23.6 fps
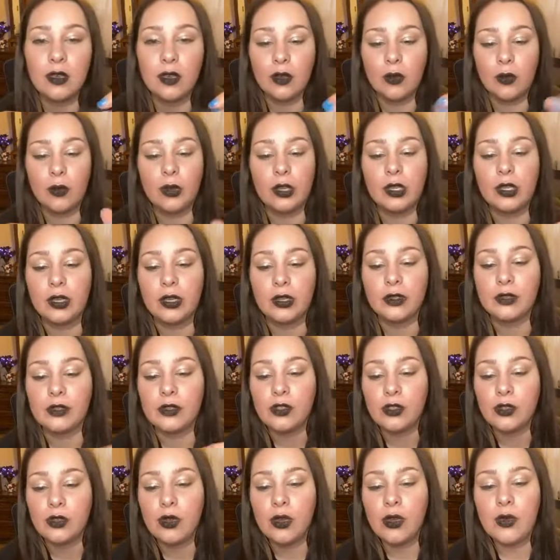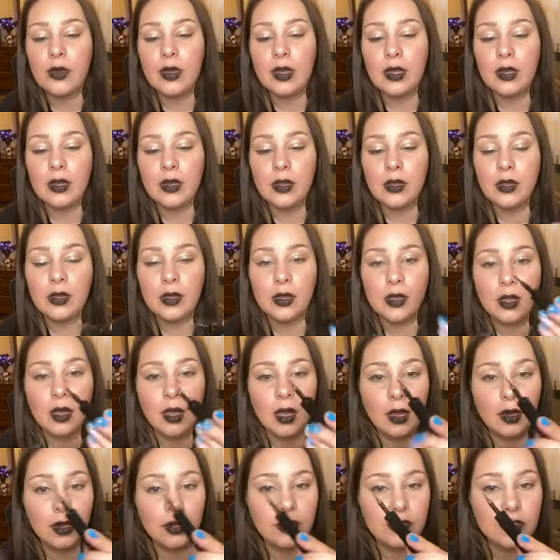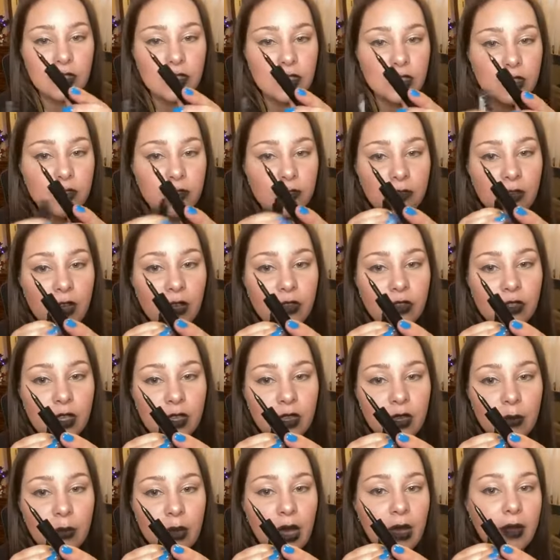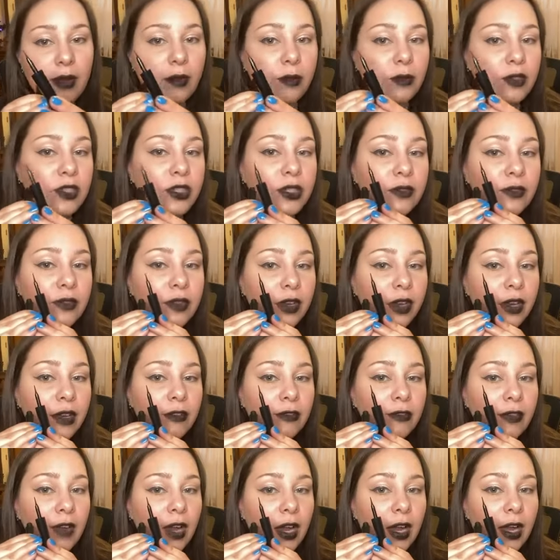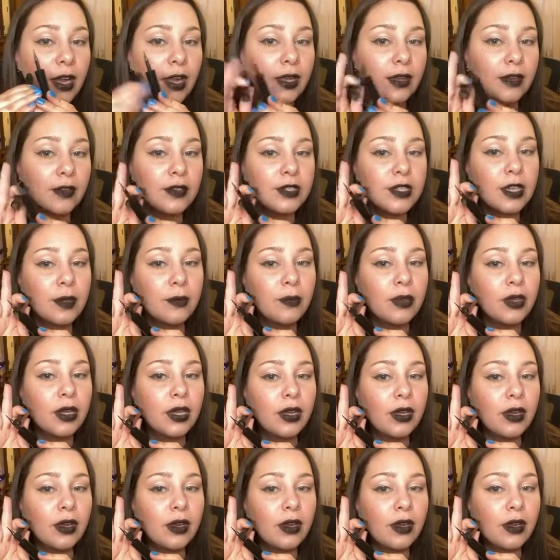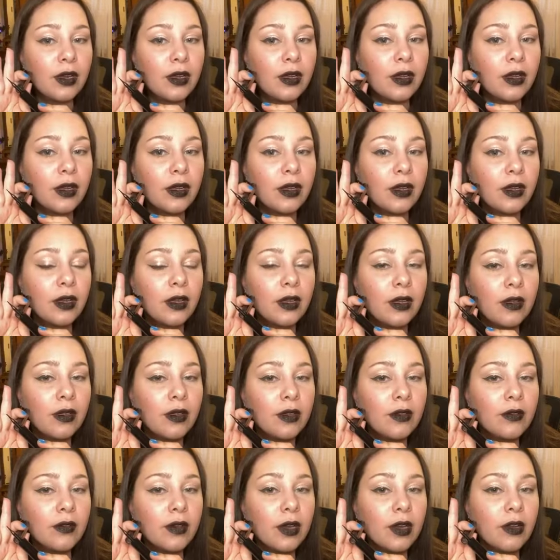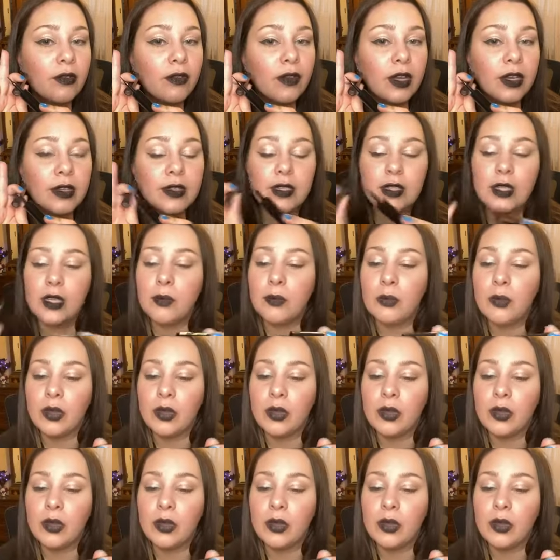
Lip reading: where you unscrew it, and it's just felt on the bottom, just a very fine tip here. Very fine tip.